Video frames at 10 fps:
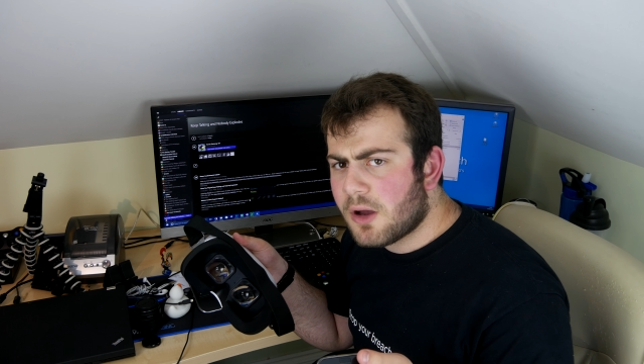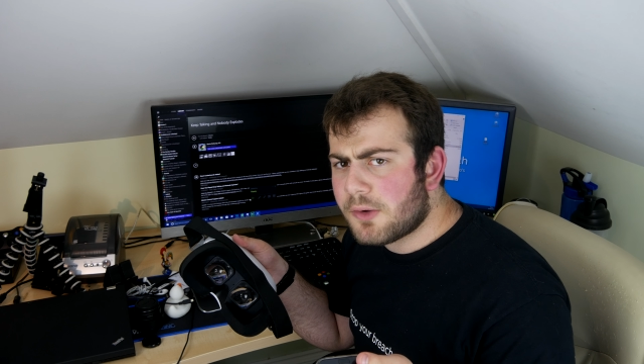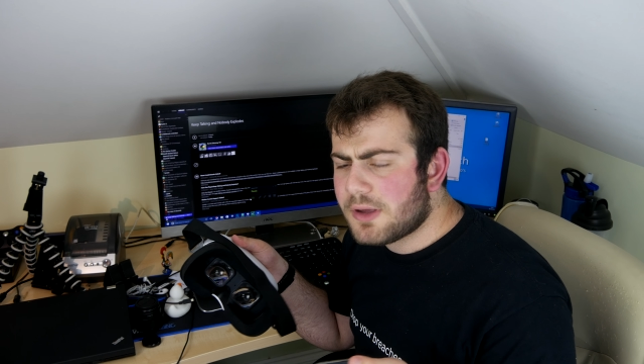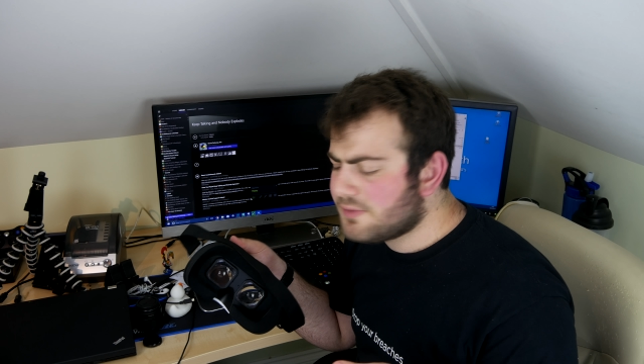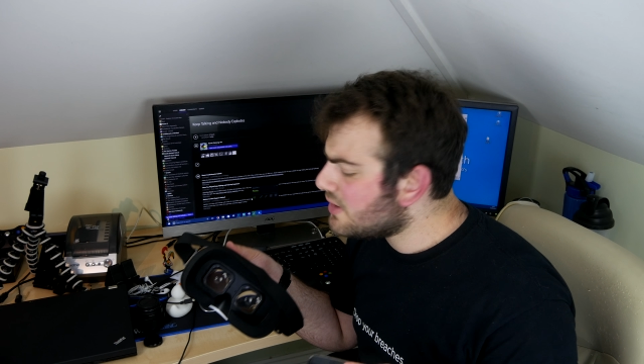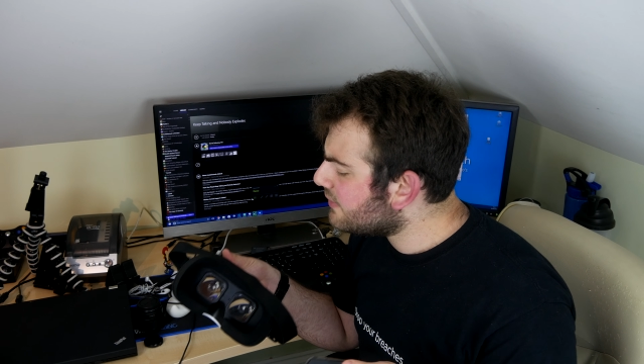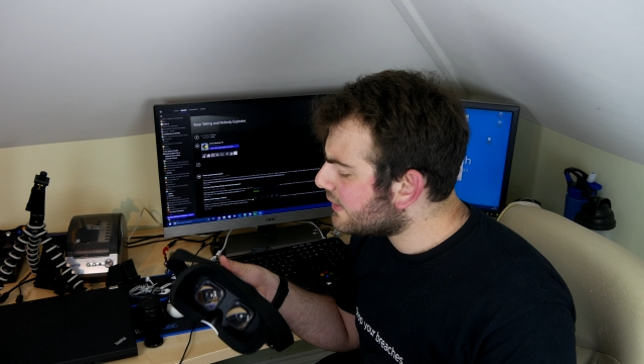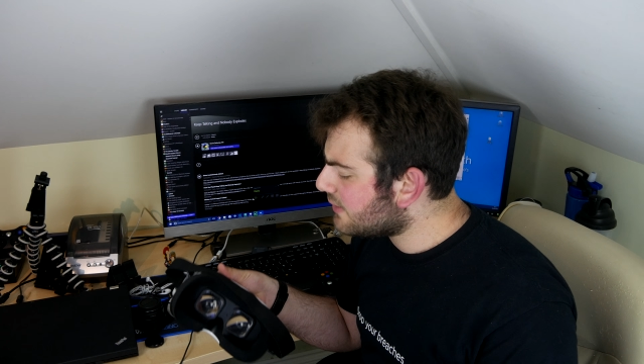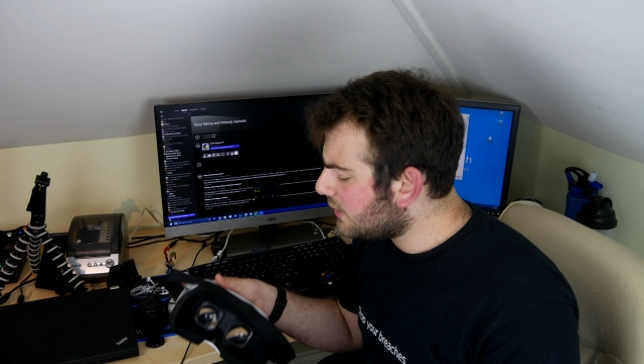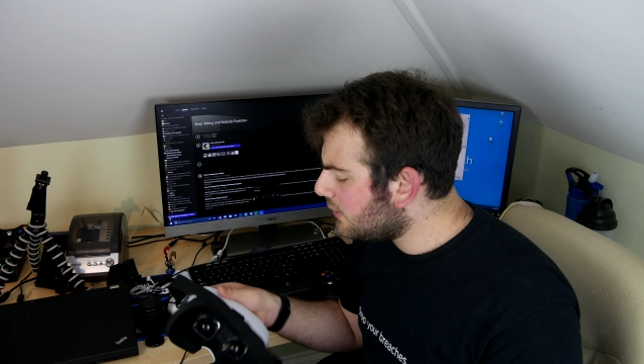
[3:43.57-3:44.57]
You have nothing
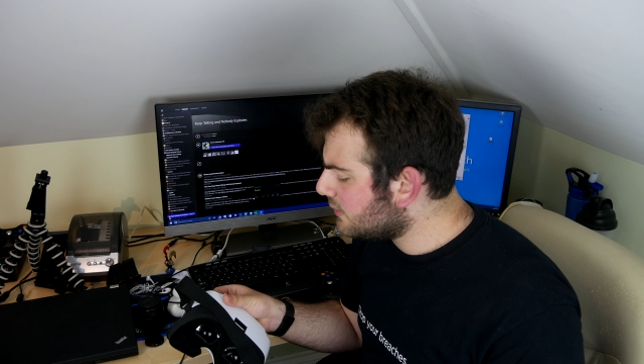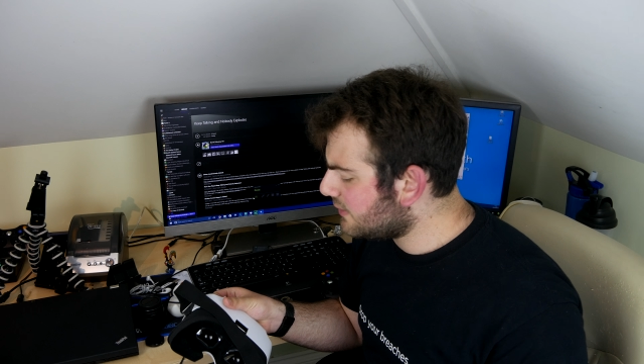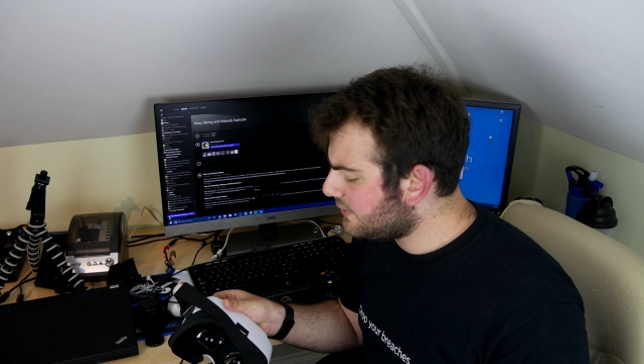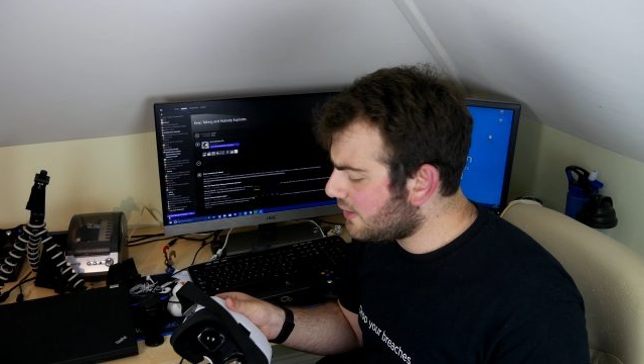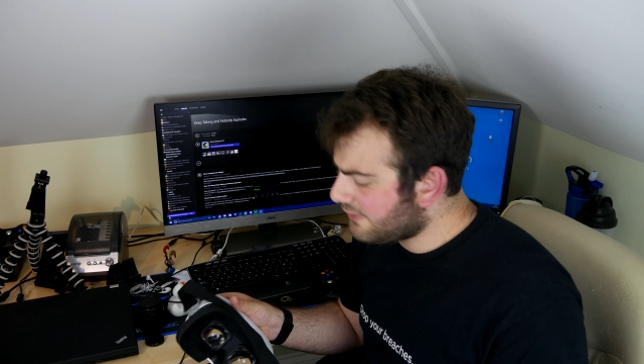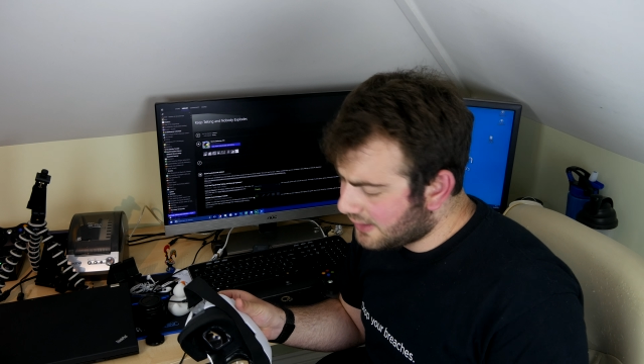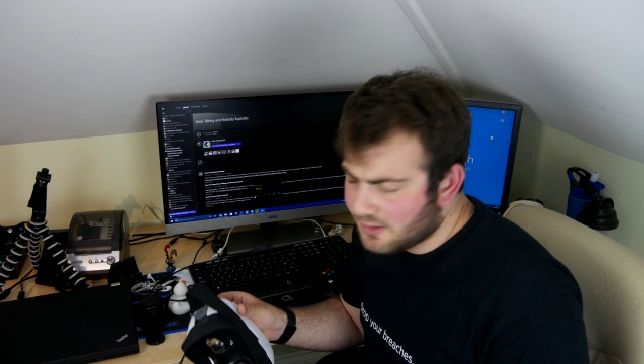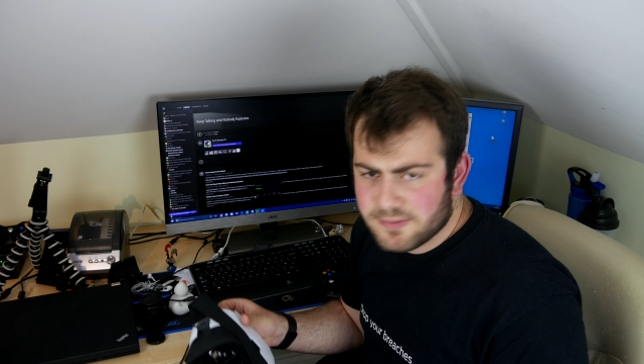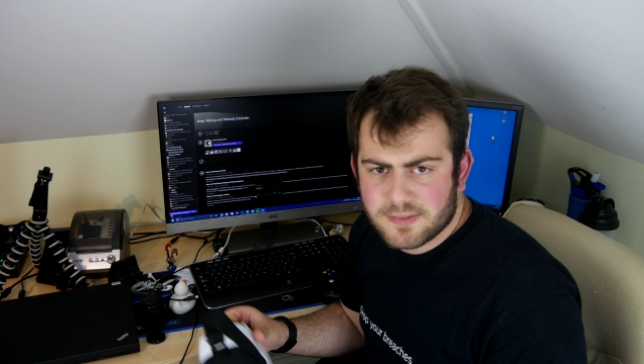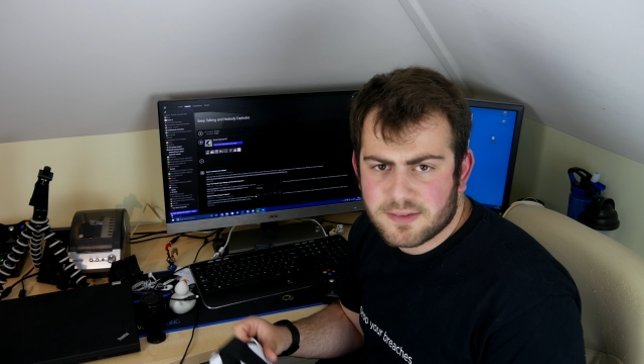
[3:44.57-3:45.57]
to lose. If nothing
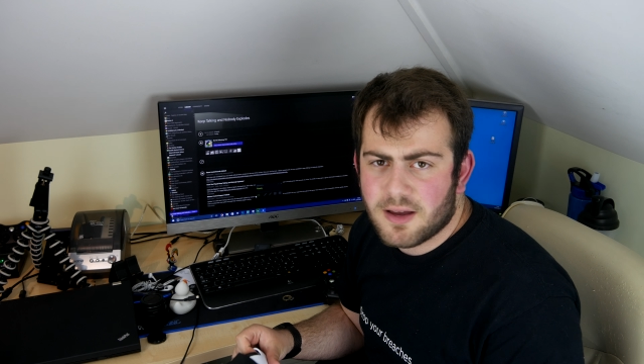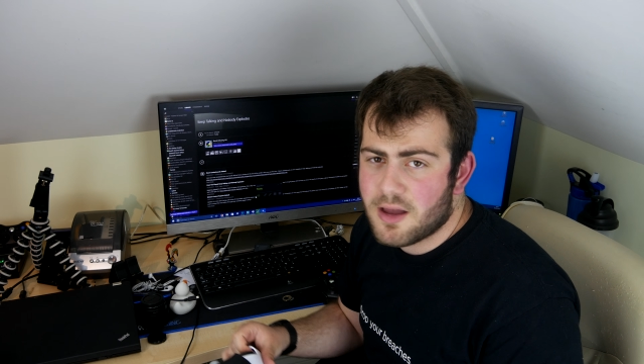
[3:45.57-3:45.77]
else, it's a